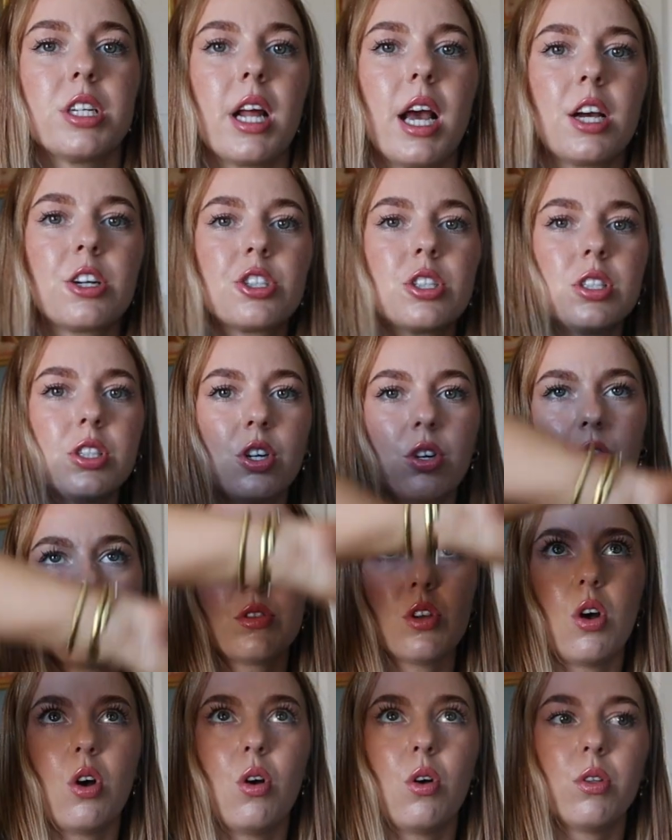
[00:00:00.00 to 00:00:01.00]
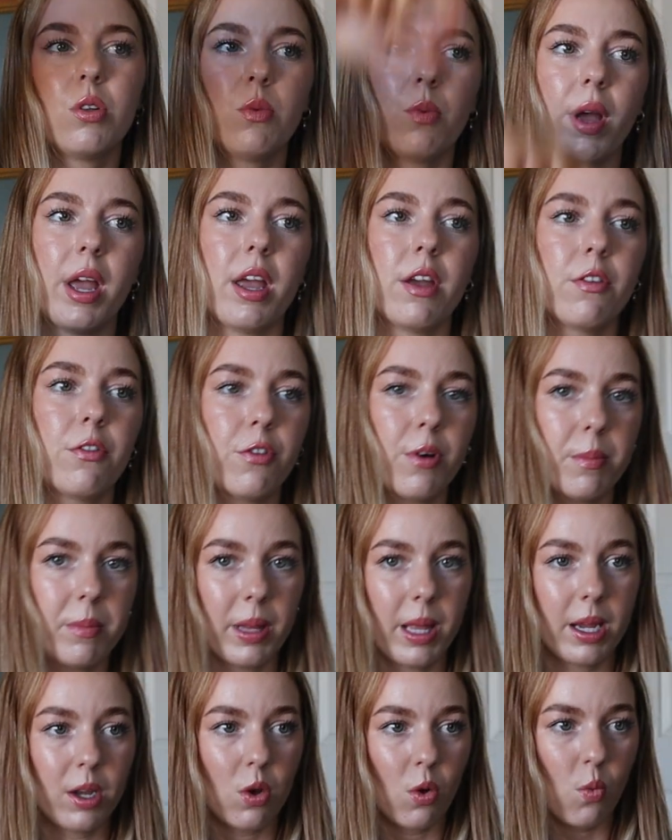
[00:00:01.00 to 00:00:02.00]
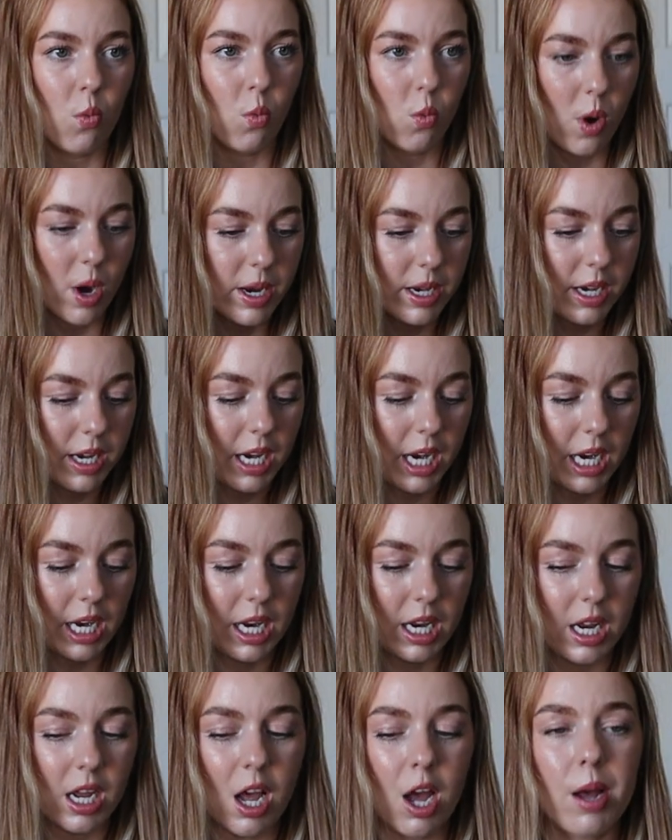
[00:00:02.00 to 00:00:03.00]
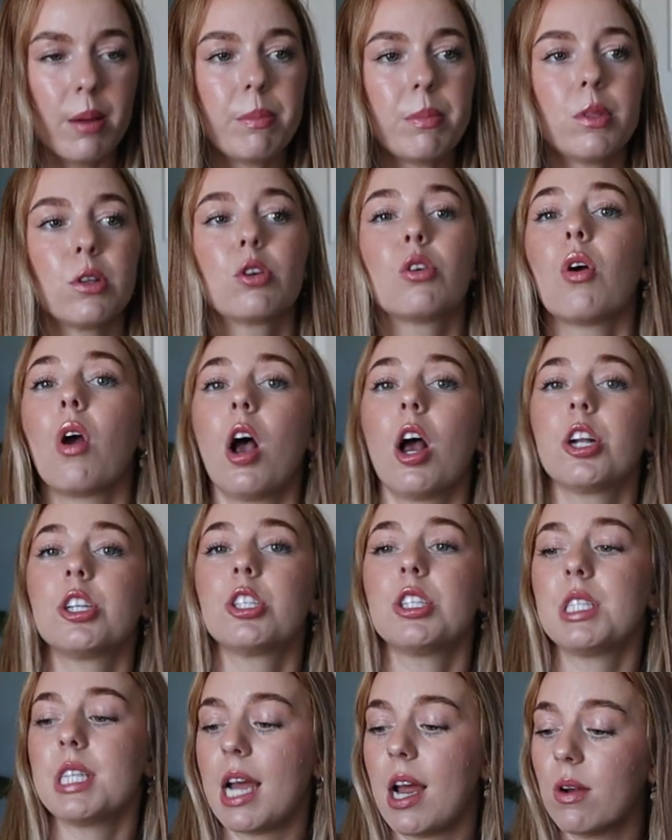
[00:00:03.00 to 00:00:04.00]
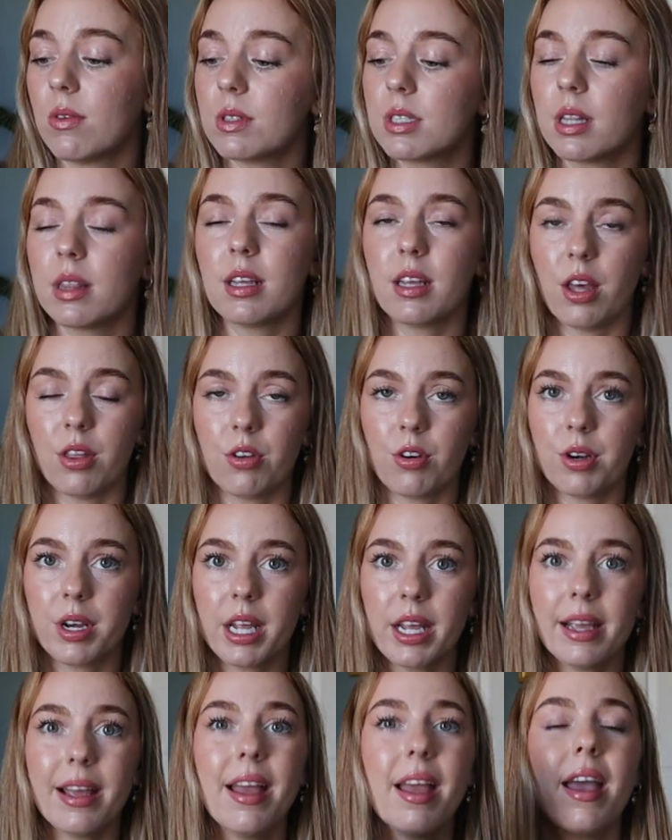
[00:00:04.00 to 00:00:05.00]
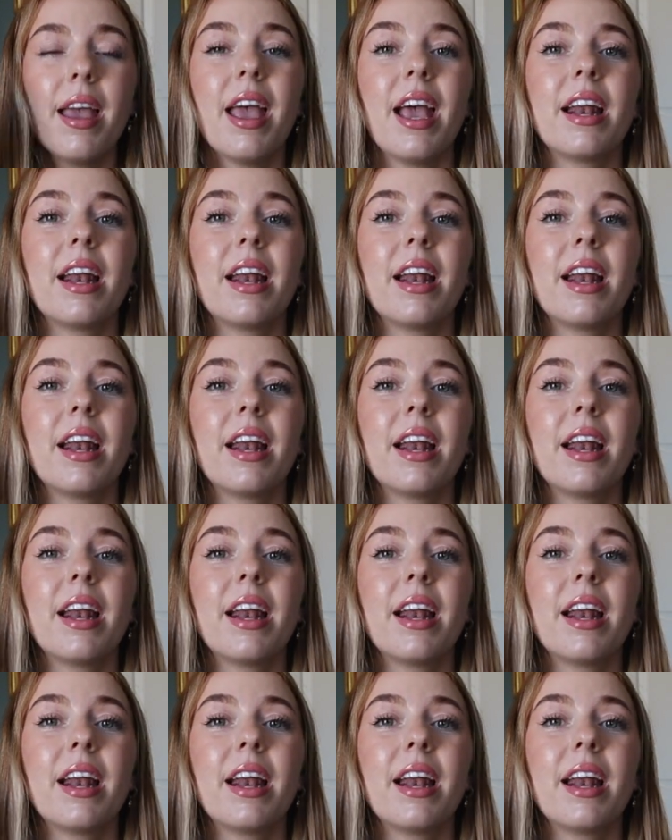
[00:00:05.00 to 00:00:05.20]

It actually goes all the way from like one knee up the crotch down to the other knee.